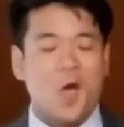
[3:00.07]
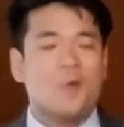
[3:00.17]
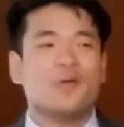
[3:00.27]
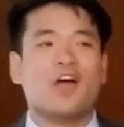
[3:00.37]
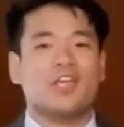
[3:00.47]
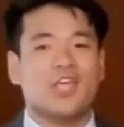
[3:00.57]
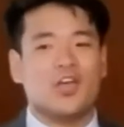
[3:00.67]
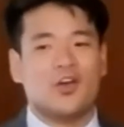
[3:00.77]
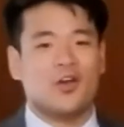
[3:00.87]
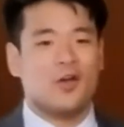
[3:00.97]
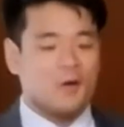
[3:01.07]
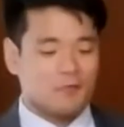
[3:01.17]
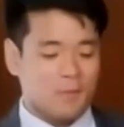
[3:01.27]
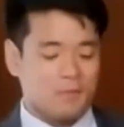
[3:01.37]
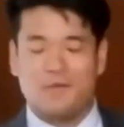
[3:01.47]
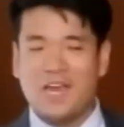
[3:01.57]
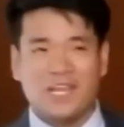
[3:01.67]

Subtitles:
We got to hear from many